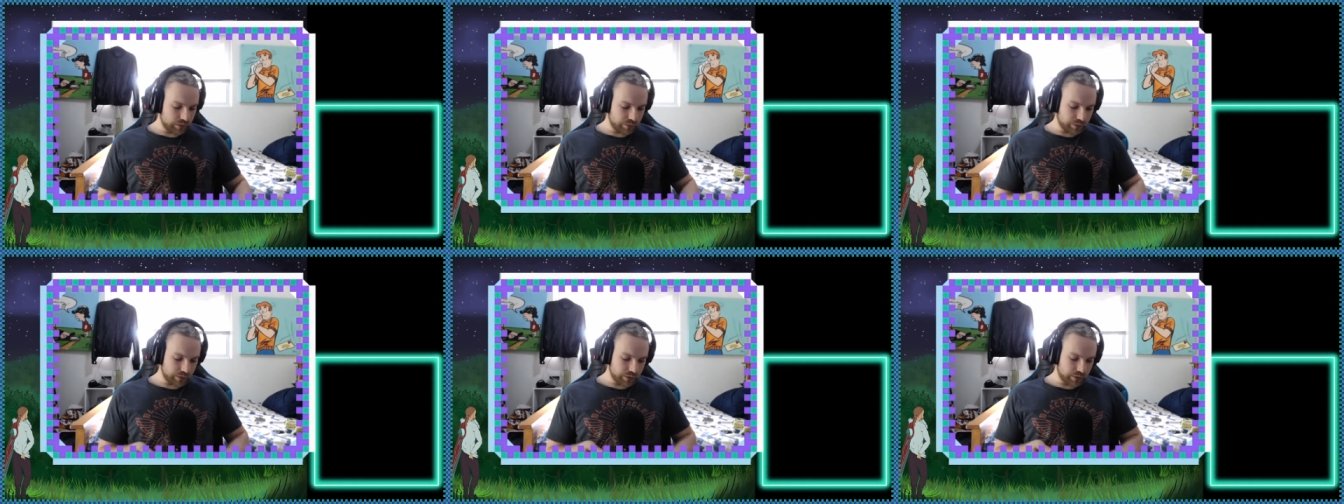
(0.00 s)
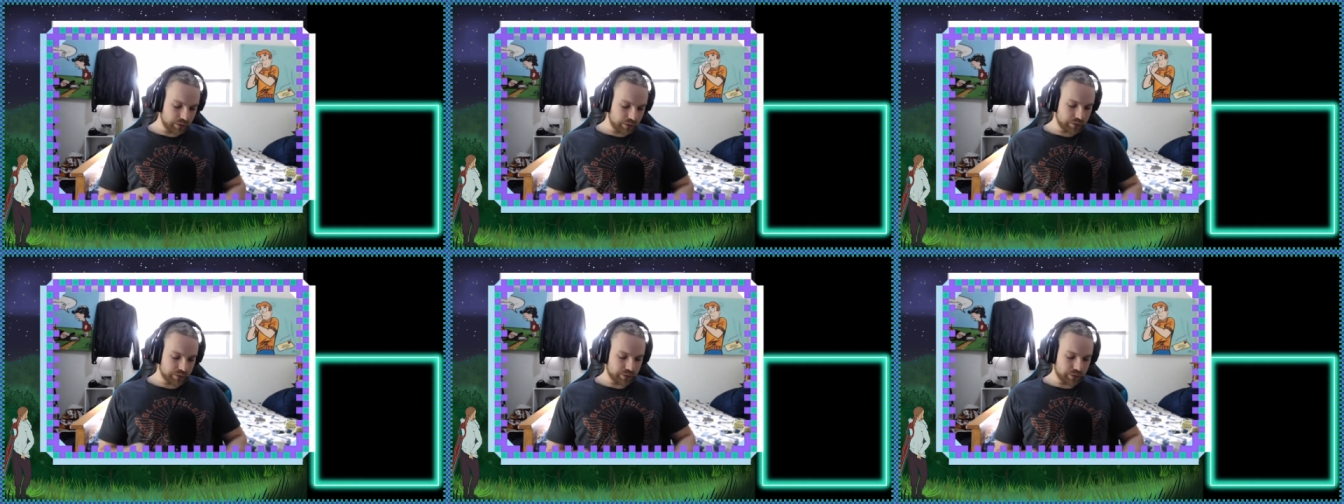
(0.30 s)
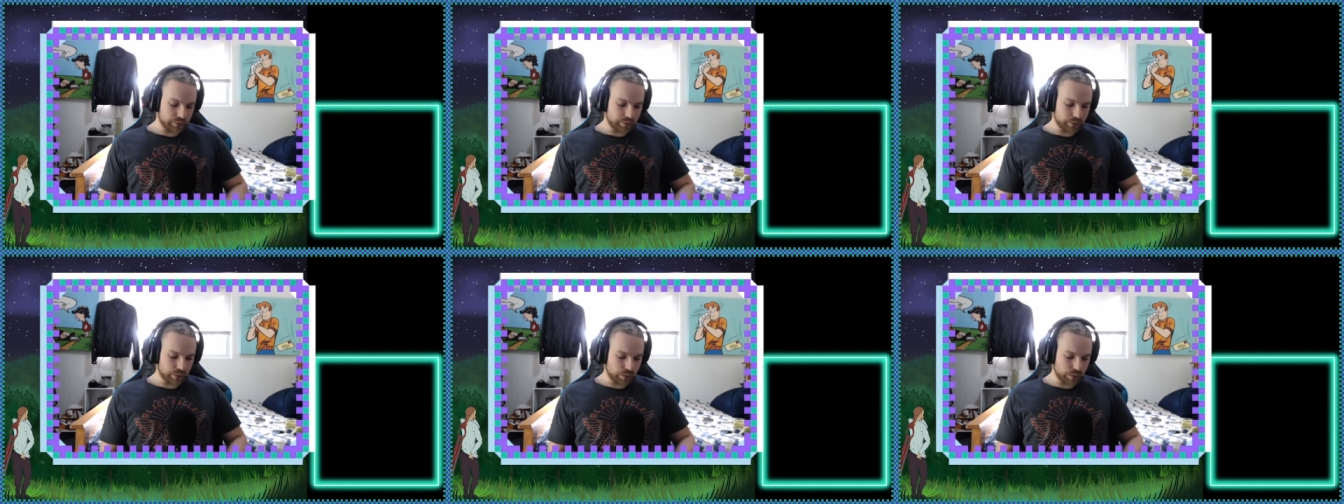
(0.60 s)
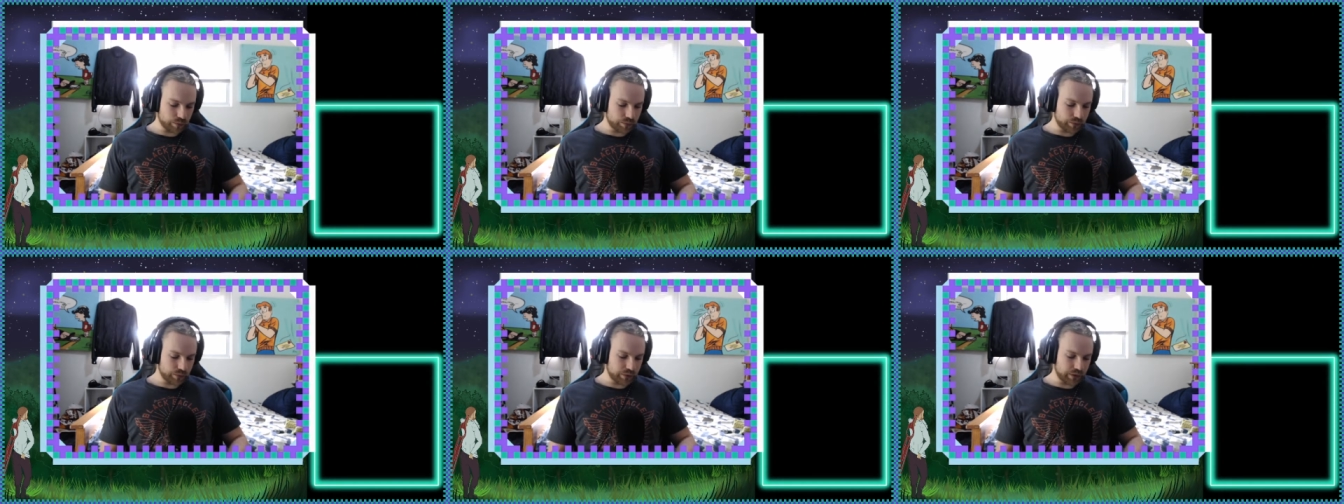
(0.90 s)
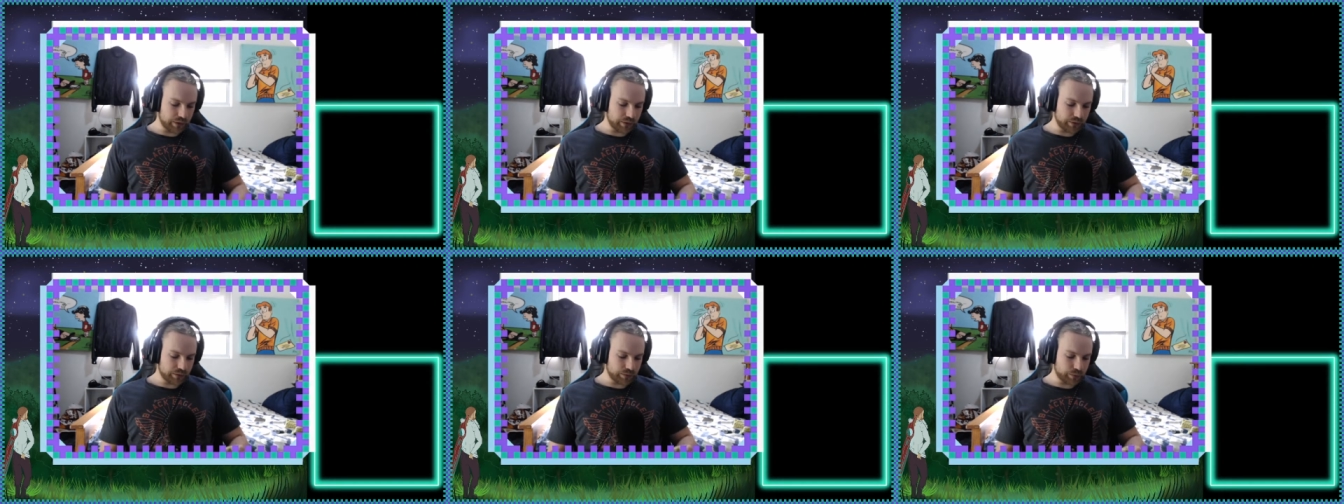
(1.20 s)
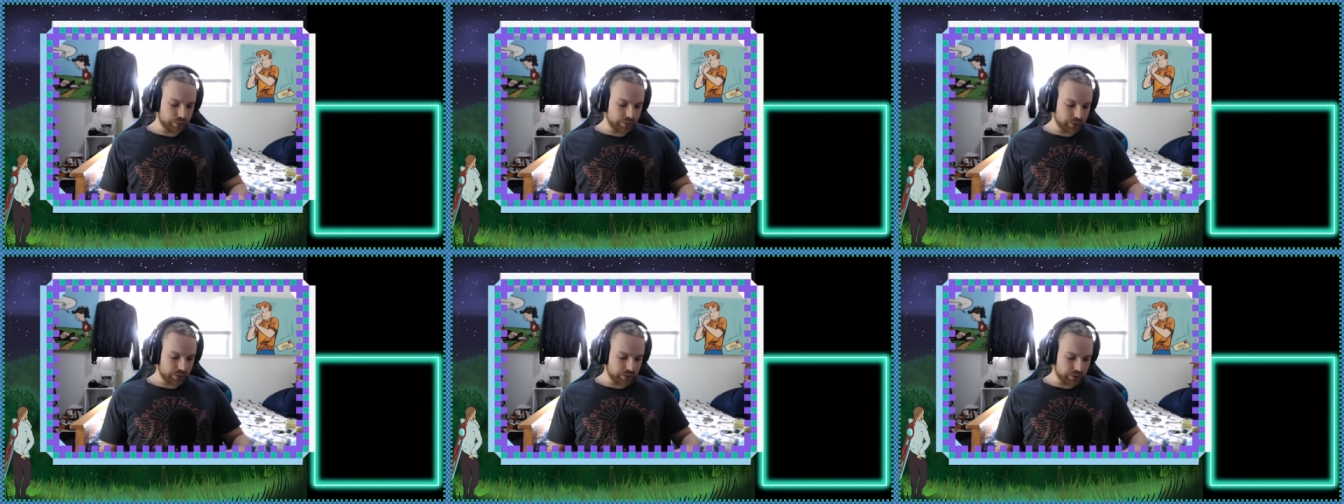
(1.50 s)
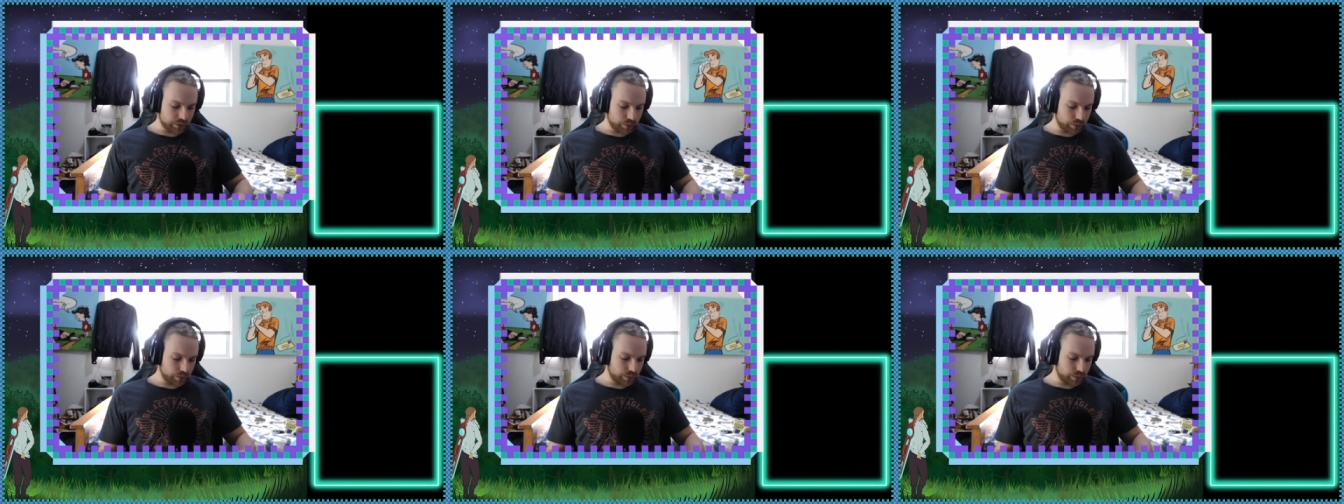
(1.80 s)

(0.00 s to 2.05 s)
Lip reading: Everything else seems alright. So we've got.